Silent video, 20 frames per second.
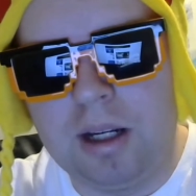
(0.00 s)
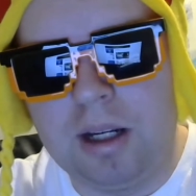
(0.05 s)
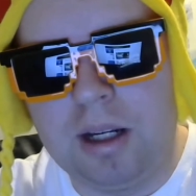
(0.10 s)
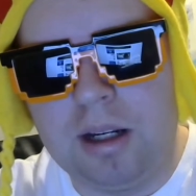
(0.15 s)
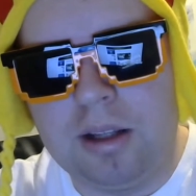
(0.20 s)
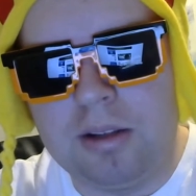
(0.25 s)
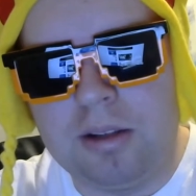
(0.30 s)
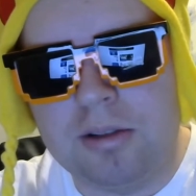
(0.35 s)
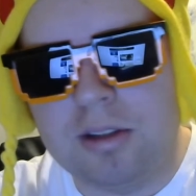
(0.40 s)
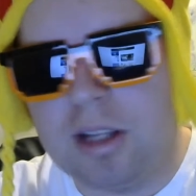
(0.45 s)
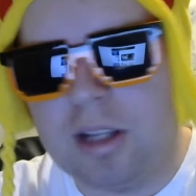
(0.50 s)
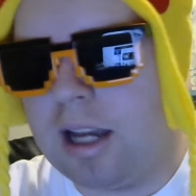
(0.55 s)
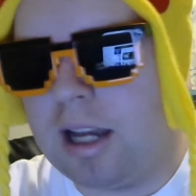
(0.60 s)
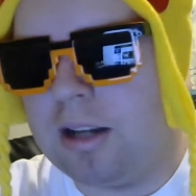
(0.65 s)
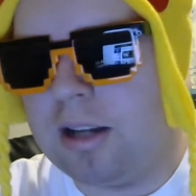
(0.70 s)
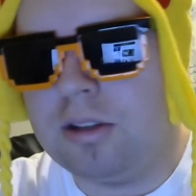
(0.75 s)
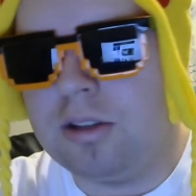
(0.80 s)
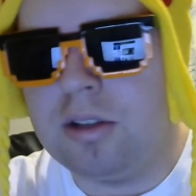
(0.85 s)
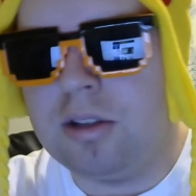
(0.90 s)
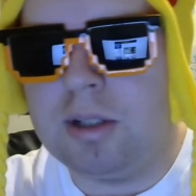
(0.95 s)
There's
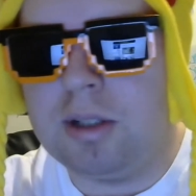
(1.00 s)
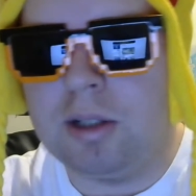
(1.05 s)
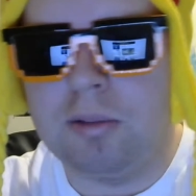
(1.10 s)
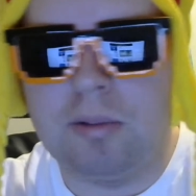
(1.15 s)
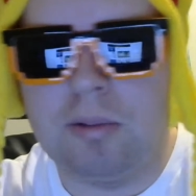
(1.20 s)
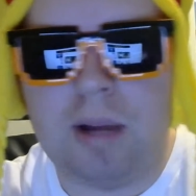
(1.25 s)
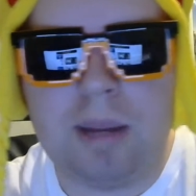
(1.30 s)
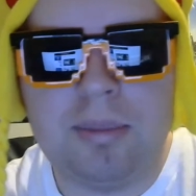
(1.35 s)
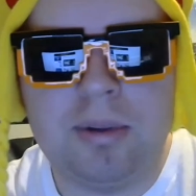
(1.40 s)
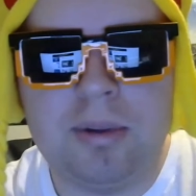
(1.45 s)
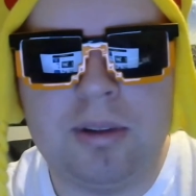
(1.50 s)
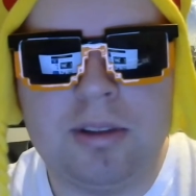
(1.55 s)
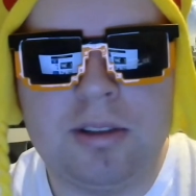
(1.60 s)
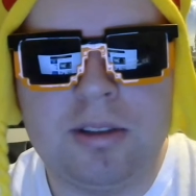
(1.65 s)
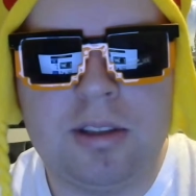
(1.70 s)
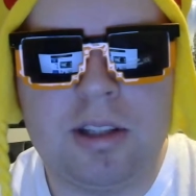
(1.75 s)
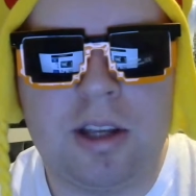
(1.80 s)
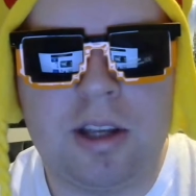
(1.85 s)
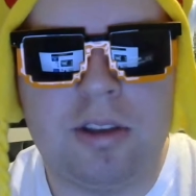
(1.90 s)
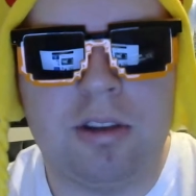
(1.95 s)
not too many
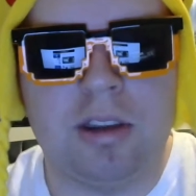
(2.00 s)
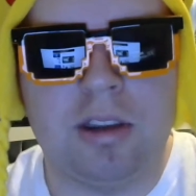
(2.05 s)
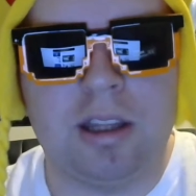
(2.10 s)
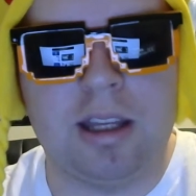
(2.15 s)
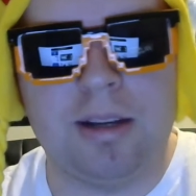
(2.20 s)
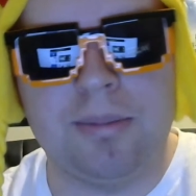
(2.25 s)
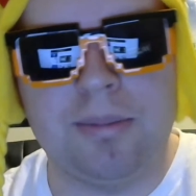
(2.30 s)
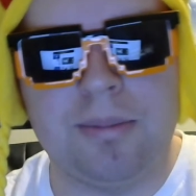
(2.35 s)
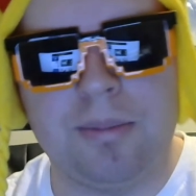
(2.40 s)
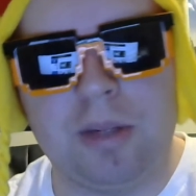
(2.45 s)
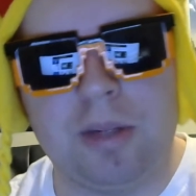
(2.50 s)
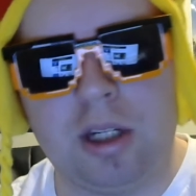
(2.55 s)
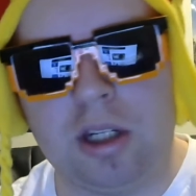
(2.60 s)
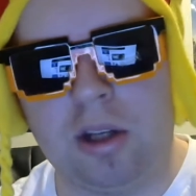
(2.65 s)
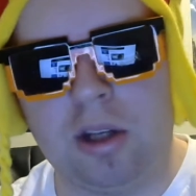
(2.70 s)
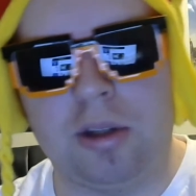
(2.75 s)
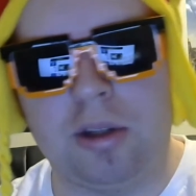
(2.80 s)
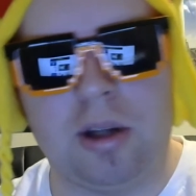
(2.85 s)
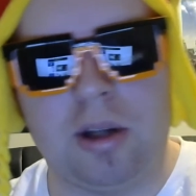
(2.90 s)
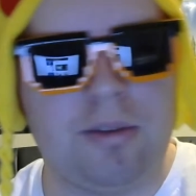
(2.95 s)
weapons other than,
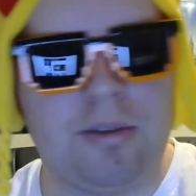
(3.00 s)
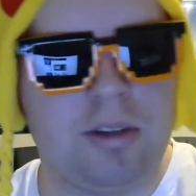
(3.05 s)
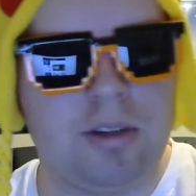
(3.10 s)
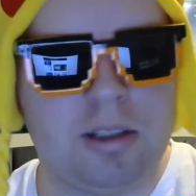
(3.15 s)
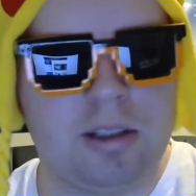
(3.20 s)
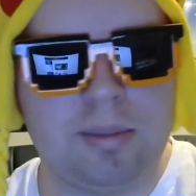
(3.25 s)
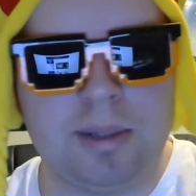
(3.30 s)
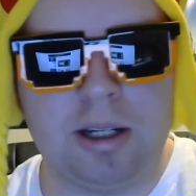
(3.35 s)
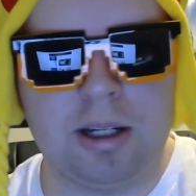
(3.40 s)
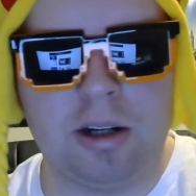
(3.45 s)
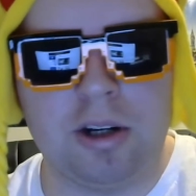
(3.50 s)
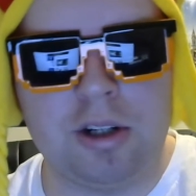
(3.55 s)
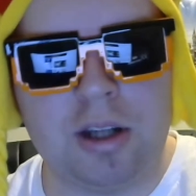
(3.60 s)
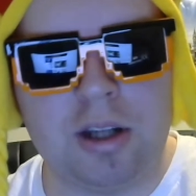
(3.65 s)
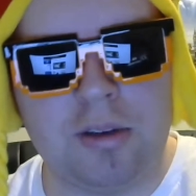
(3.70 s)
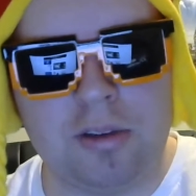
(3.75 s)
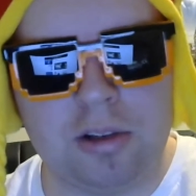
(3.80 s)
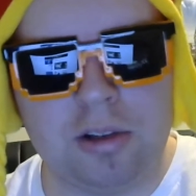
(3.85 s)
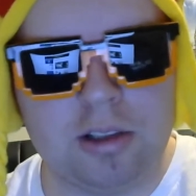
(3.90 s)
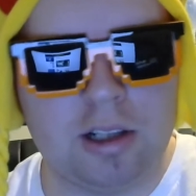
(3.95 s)
you have your spear, you
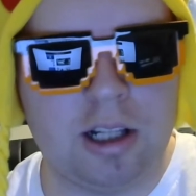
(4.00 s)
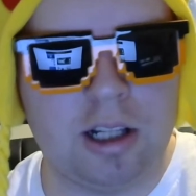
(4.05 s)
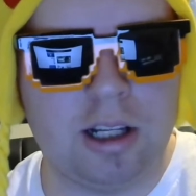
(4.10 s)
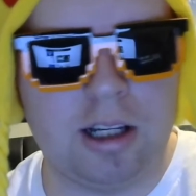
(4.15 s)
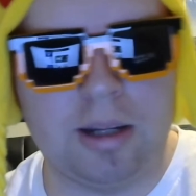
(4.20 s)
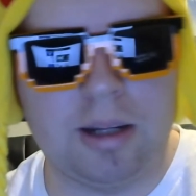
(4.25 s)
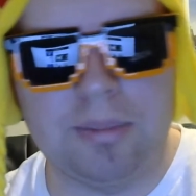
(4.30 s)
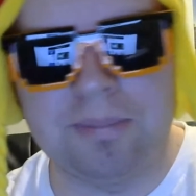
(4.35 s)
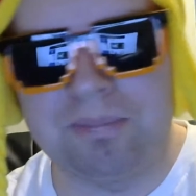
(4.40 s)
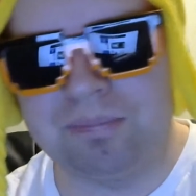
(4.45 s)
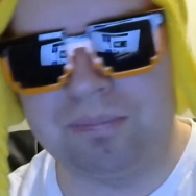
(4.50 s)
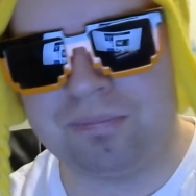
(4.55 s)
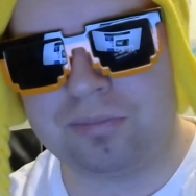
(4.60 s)
have your club,